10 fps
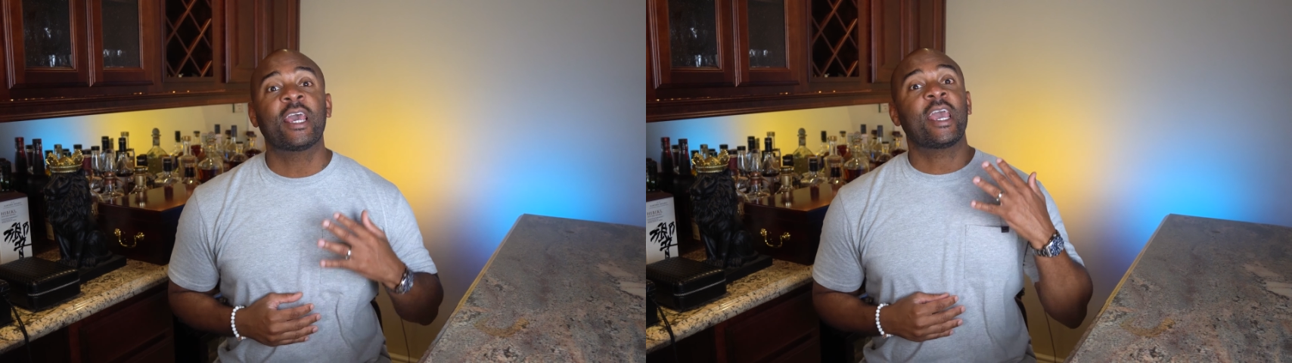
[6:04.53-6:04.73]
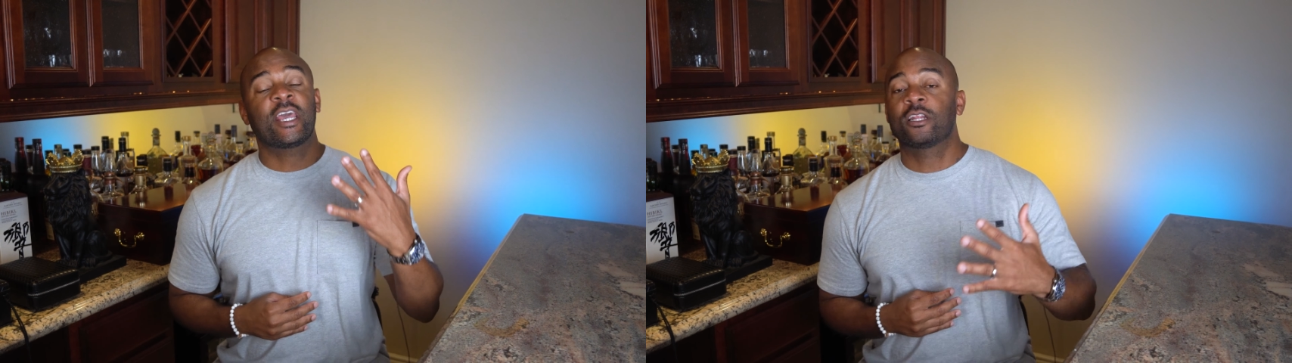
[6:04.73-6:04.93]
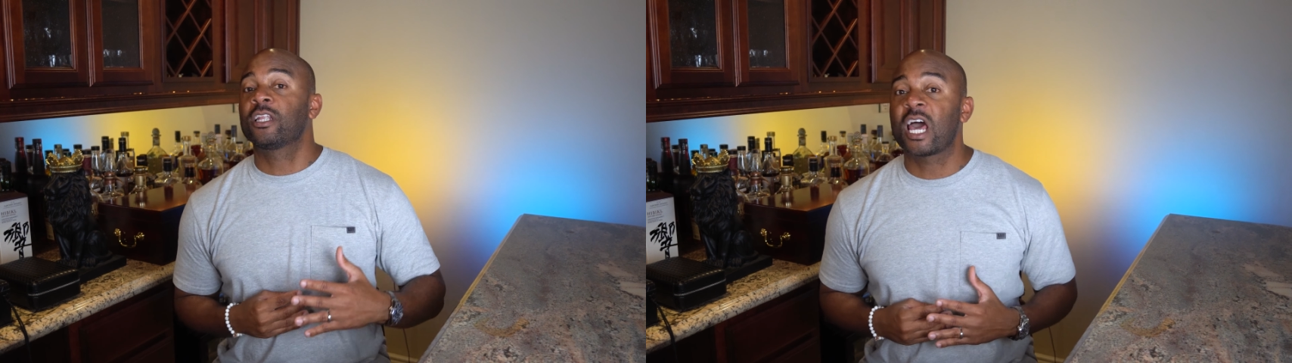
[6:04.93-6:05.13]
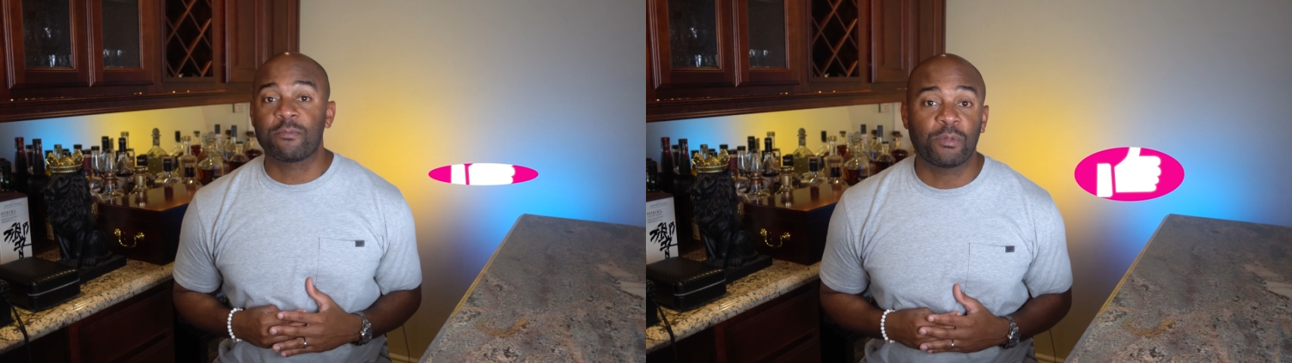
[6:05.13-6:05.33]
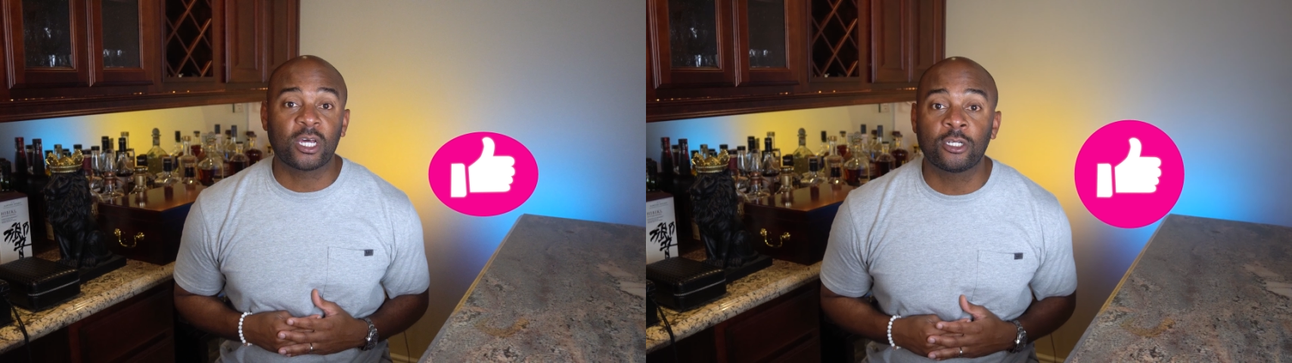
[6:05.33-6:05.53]
Hit a
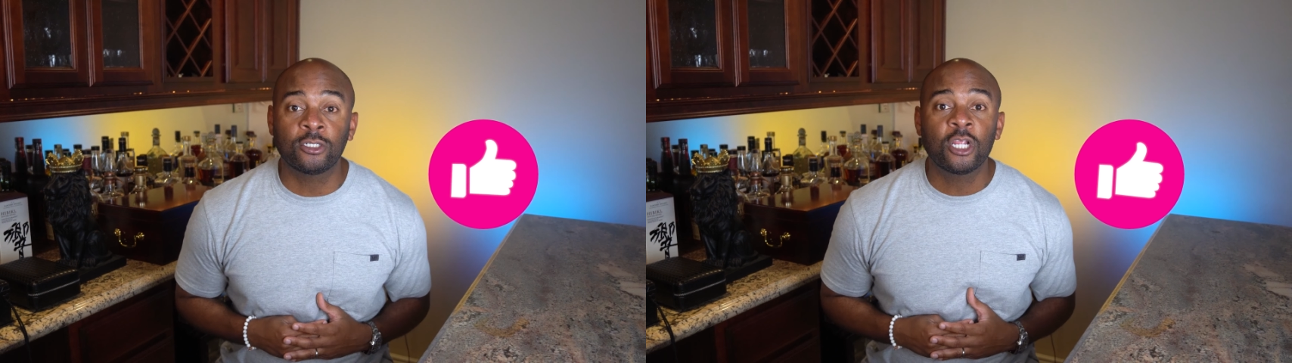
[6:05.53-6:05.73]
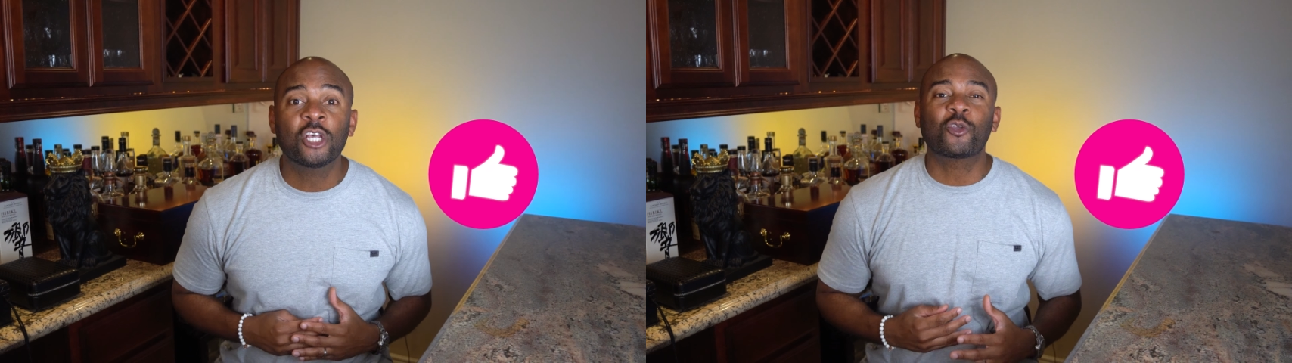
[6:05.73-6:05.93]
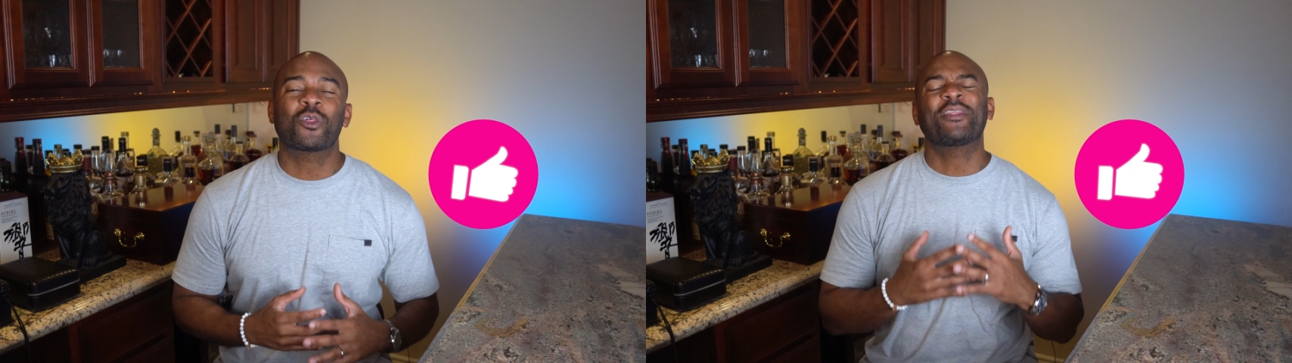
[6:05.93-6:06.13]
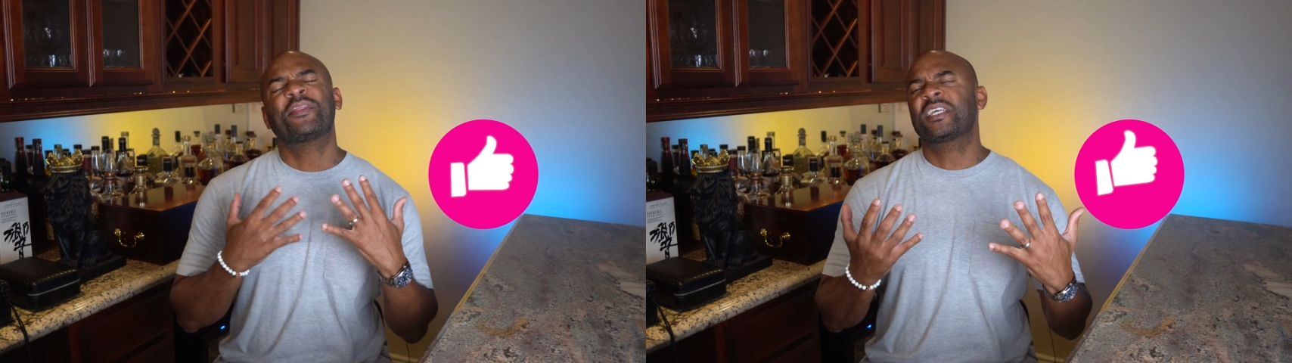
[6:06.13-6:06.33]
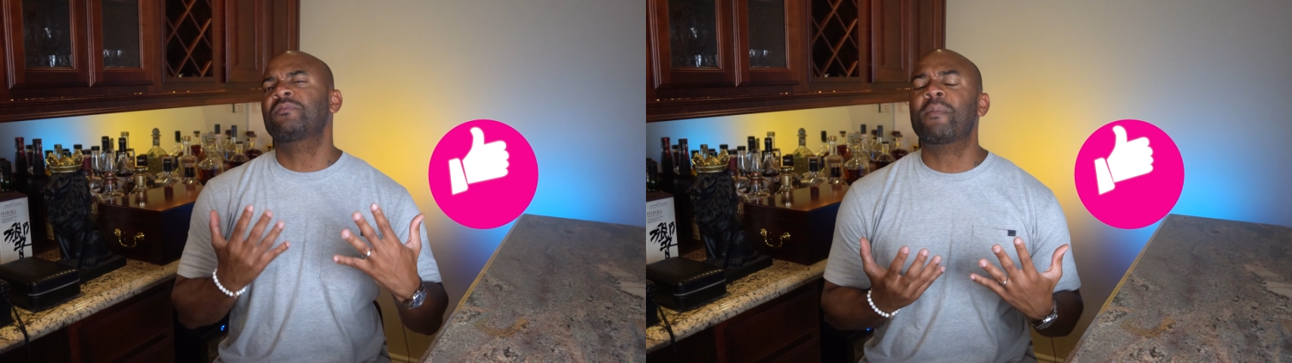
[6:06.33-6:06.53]
like button so that
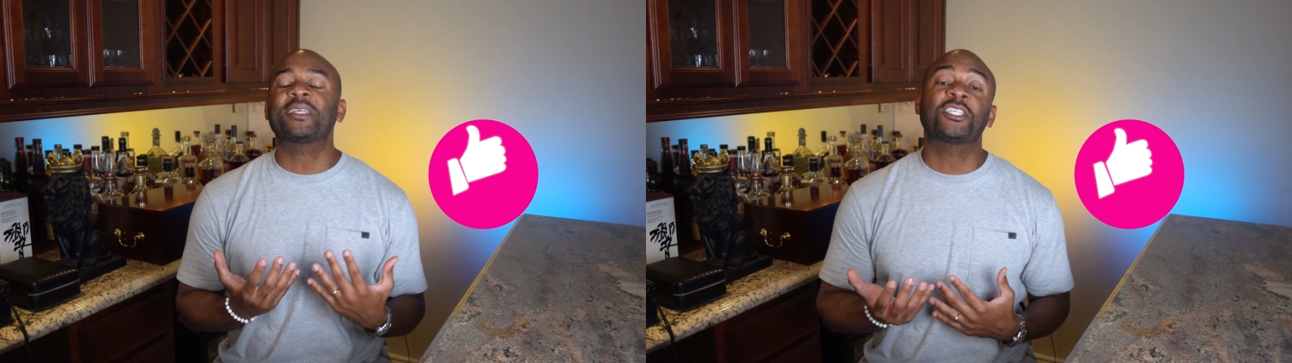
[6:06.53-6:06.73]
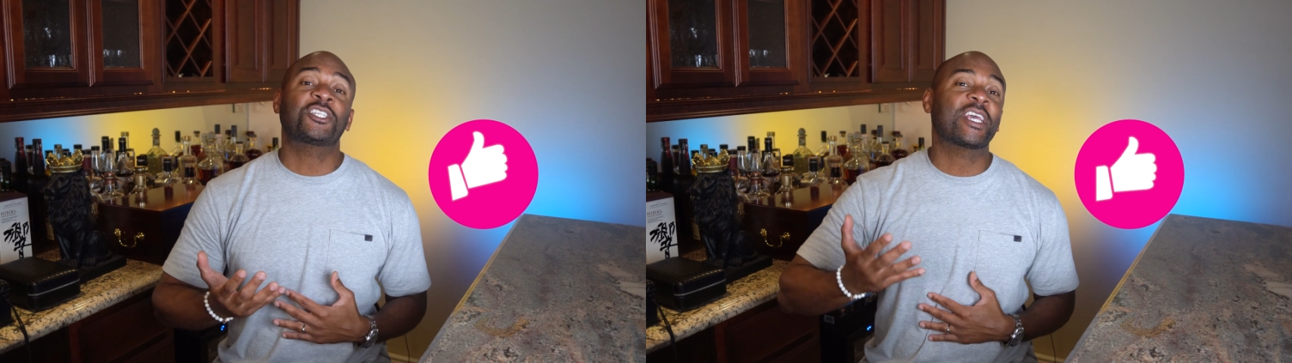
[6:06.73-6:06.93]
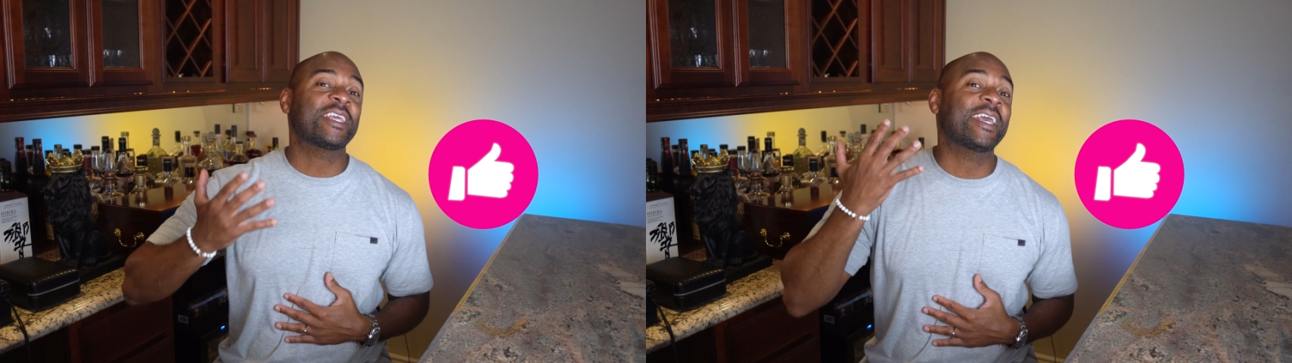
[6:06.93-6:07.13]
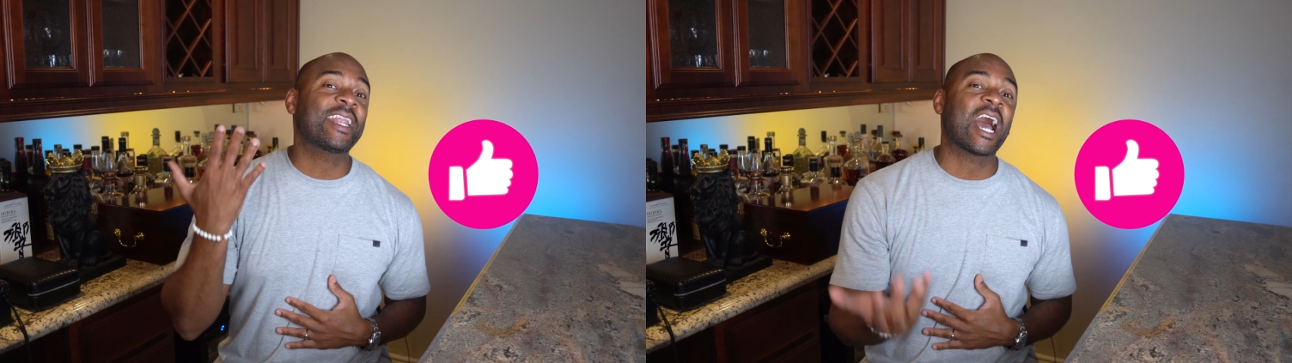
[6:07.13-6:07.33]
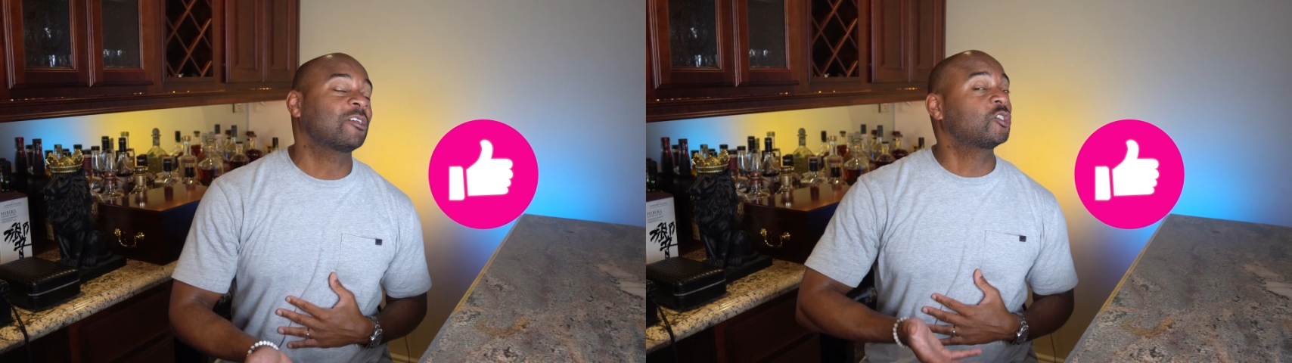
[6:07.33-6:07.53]
this message can get
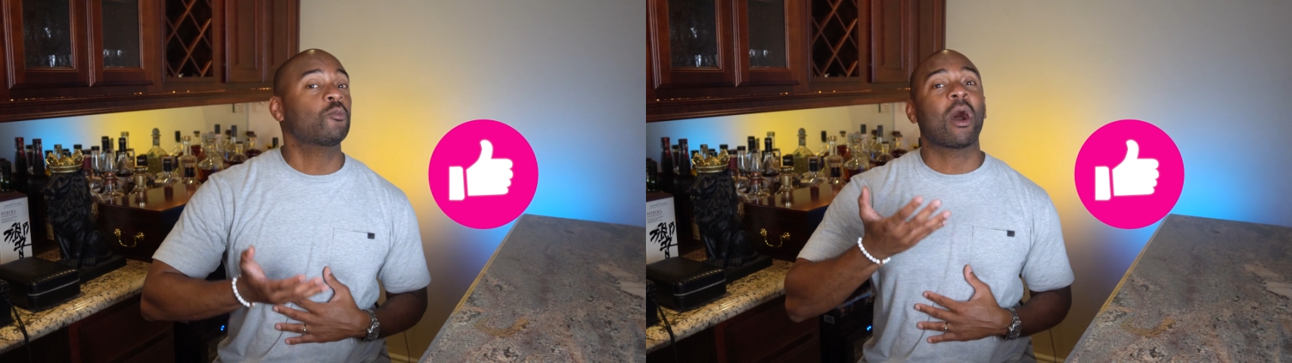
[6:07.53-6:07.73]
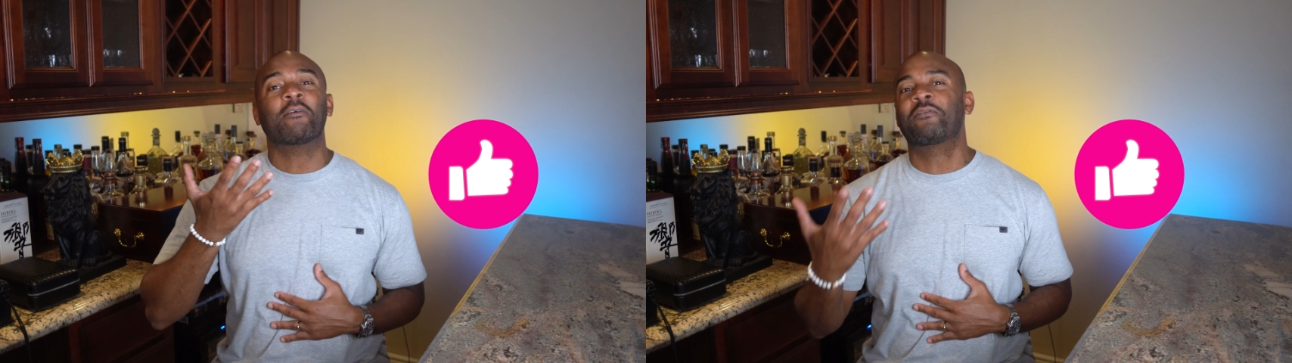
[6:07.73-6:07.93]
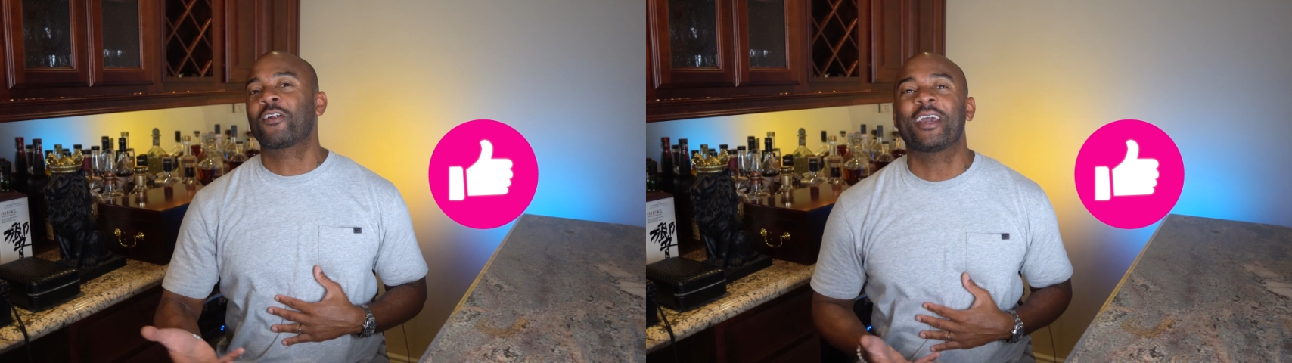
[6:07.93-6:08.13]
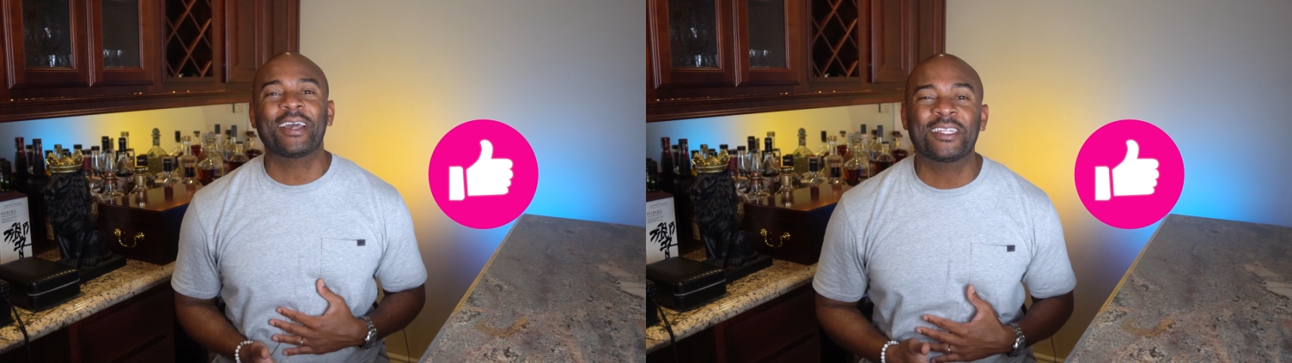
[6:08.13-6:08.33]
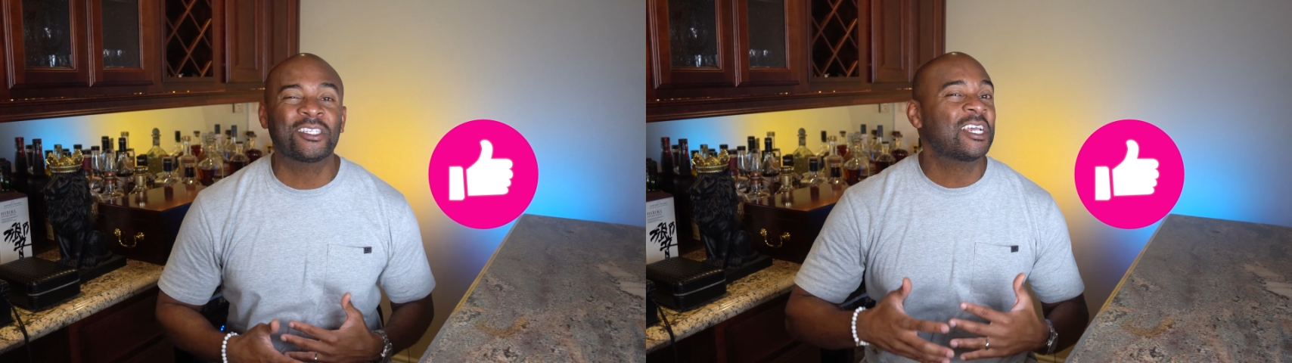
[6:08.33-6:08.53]
out to our
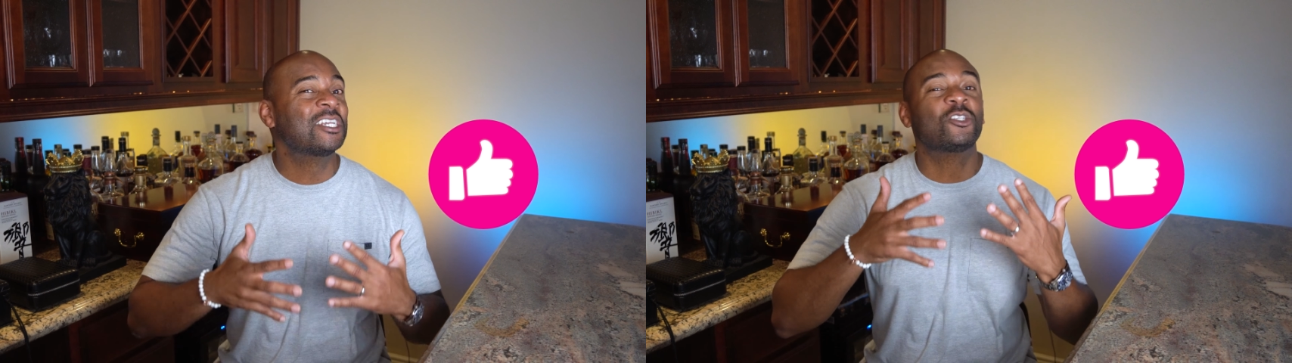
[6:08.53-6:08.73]
friends,